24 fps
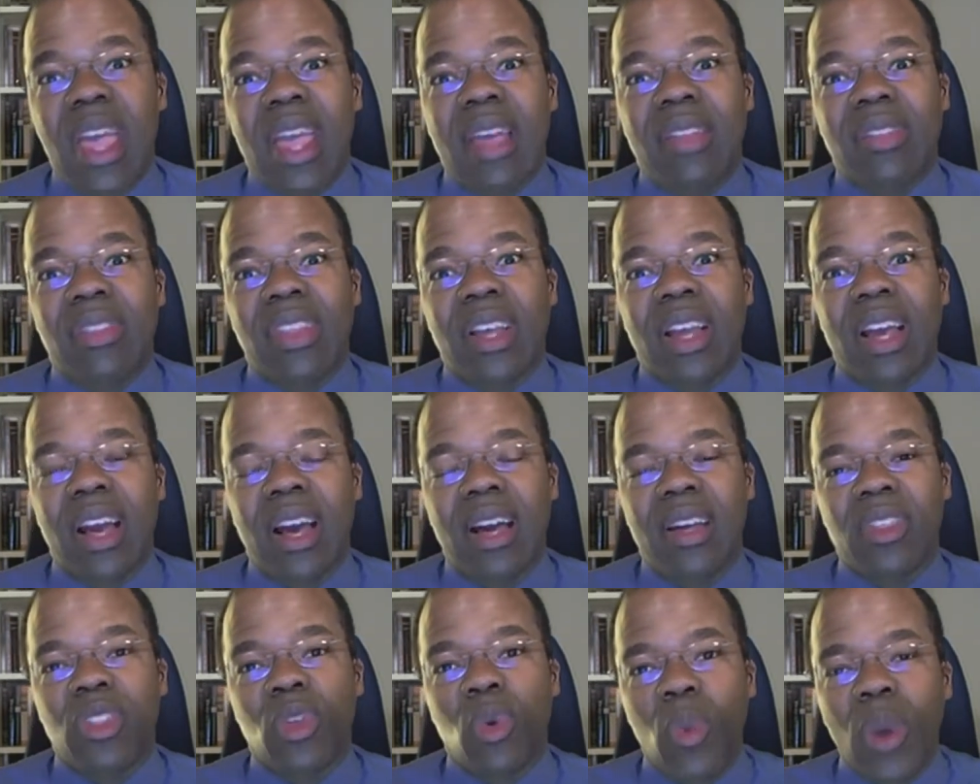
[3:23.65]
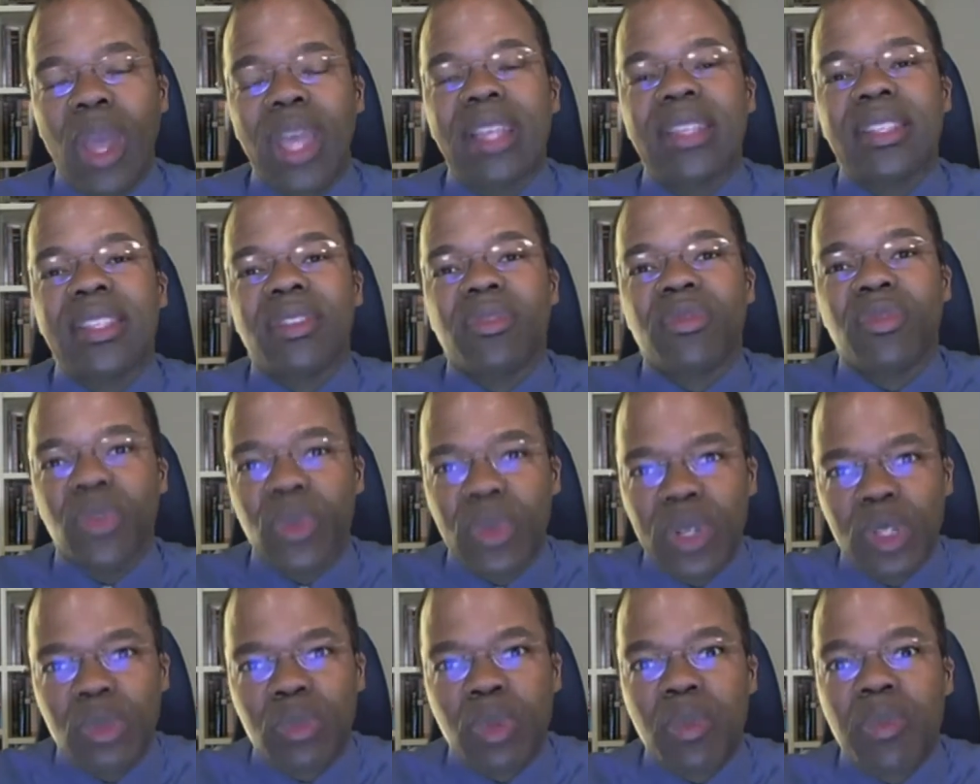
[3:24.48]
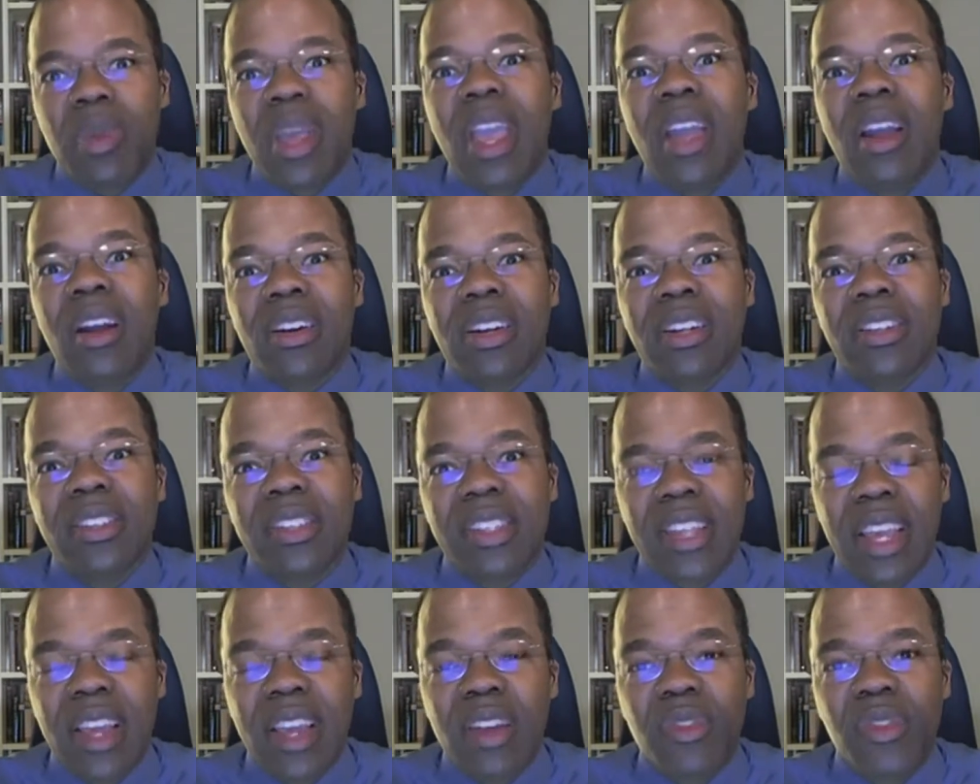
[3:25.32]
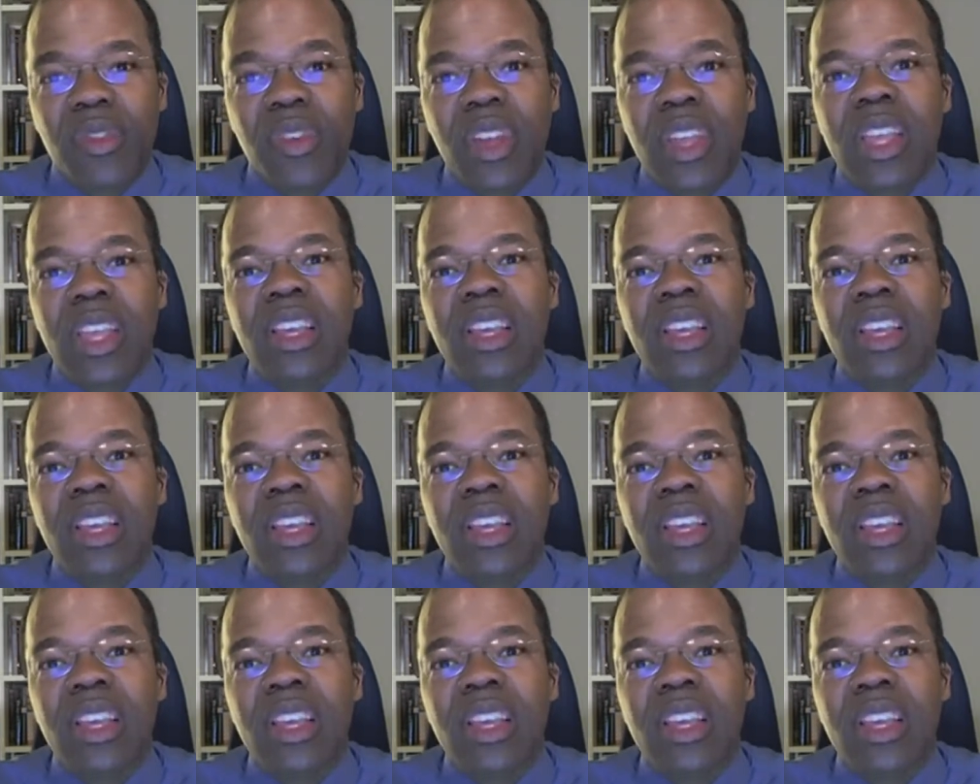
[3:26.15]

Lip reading: and the ways that food is prepared is safe.